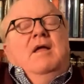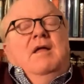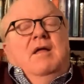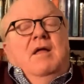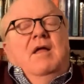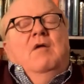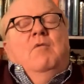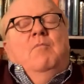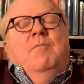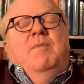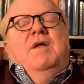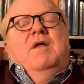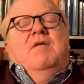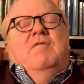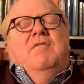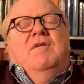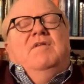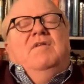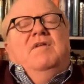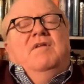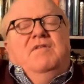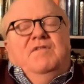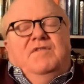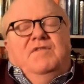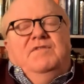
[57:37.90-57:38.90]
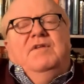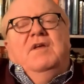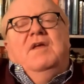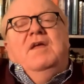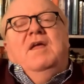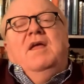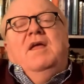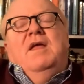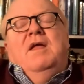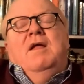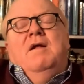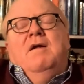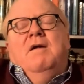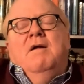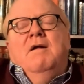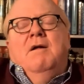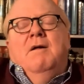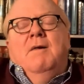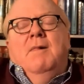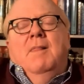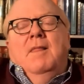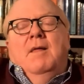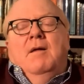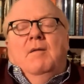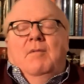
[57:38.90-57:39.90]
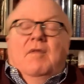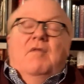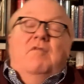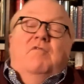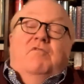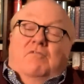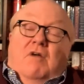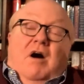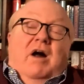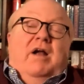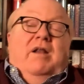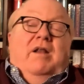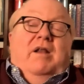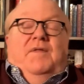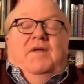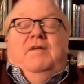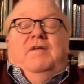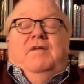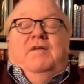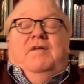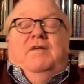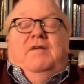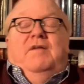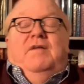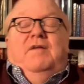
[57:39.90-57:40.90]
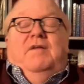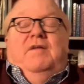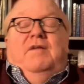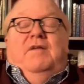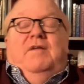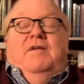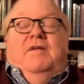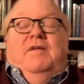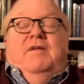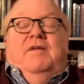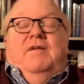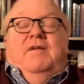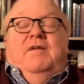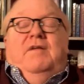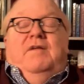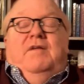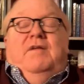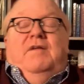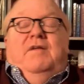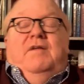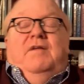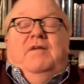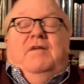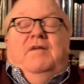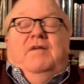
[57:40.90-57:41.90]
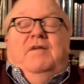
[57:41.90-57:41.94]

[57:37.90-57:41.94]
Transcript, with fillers: it, will be interesting to see. Well, there's a lot of things that'll be interesting to see.